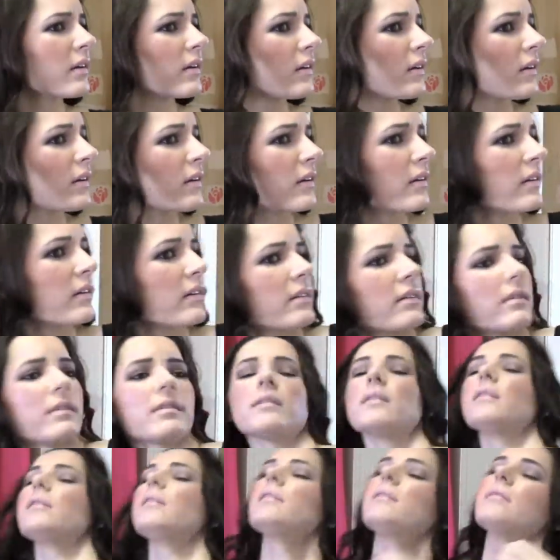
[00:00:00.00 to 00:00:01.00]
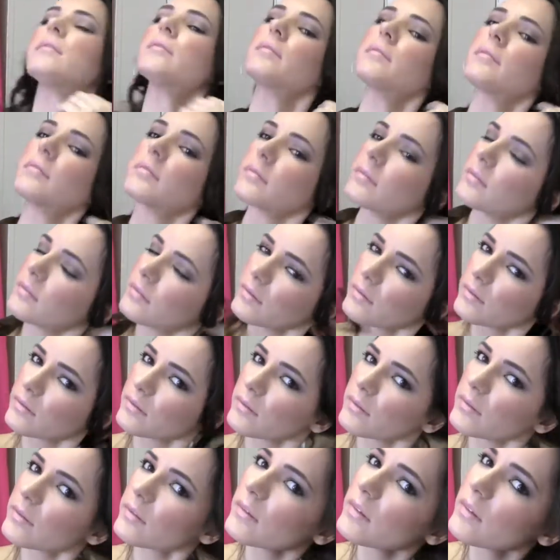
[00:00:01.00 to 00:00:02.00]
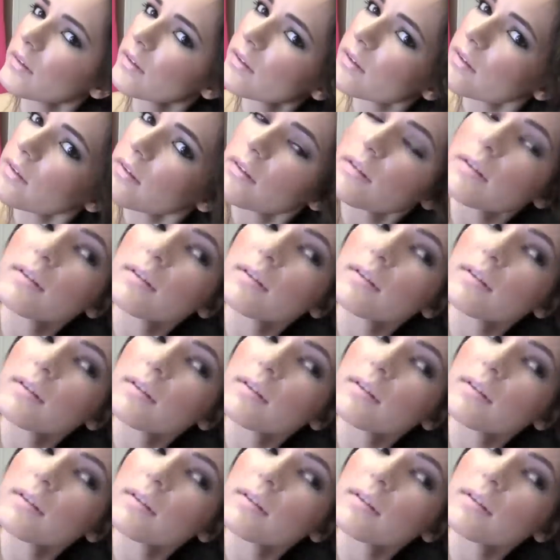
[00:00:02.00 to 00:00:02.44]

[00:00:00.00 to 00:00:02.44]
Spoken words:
[no speech]